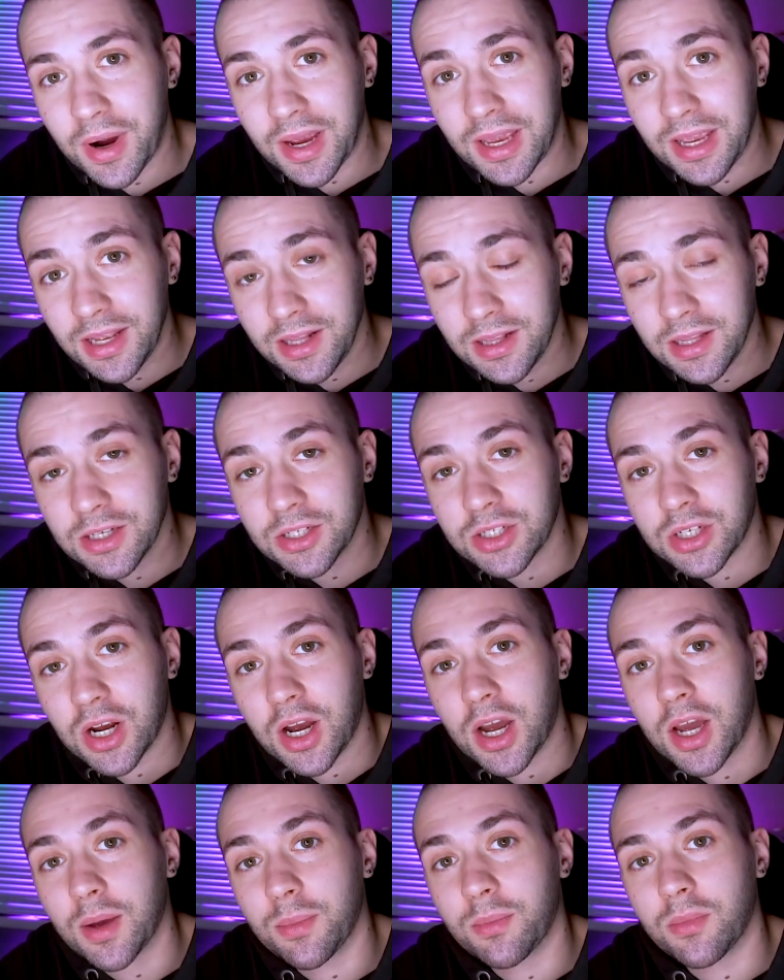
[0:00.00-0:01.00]
my English,
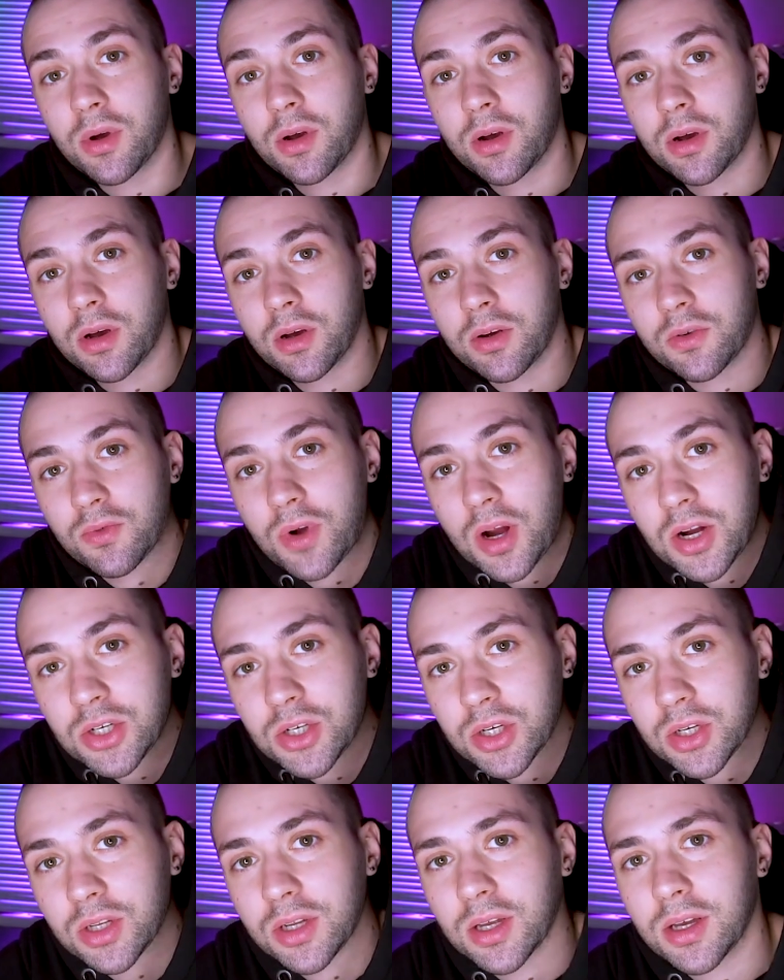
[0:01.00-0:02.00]
I am
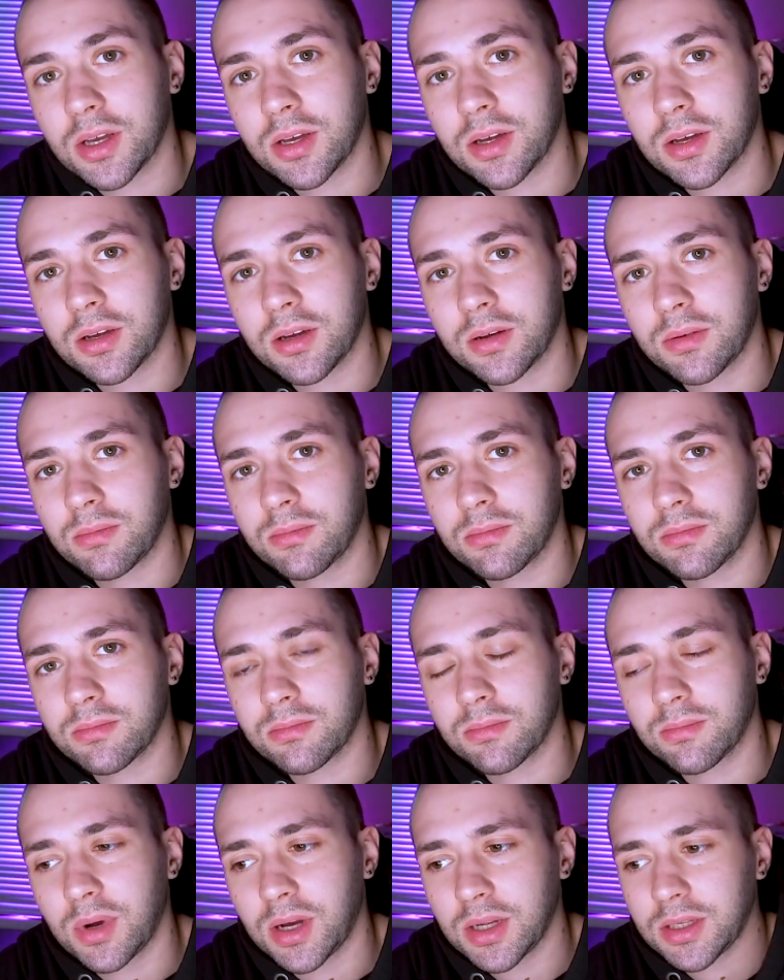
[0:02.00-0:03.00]
Russian,
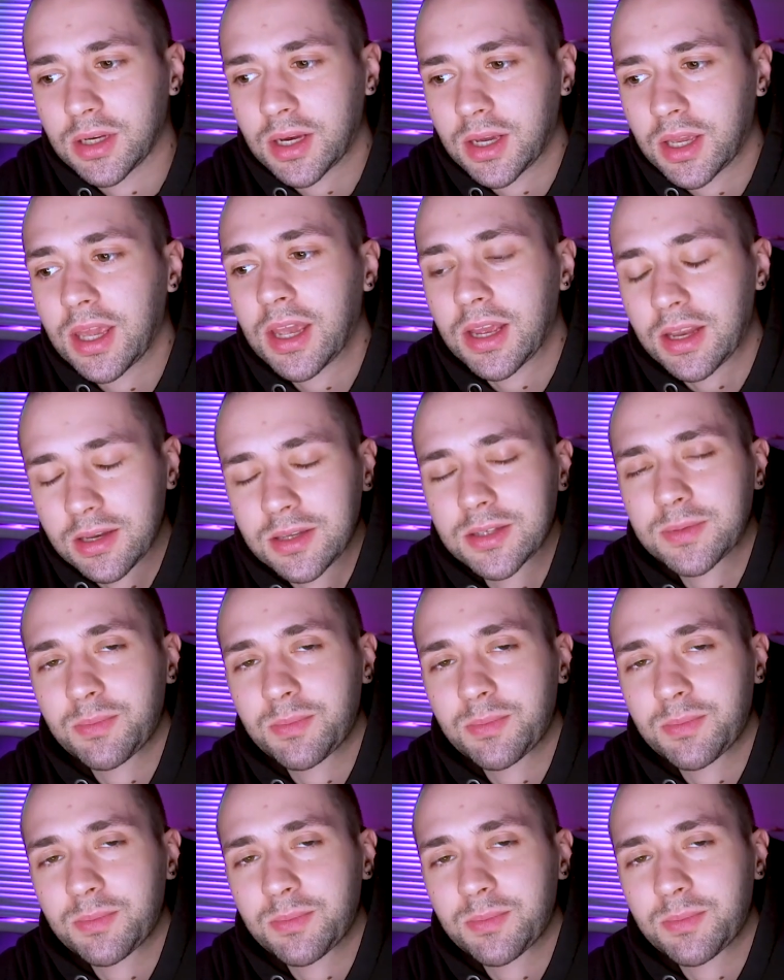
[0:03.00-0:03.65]
but I can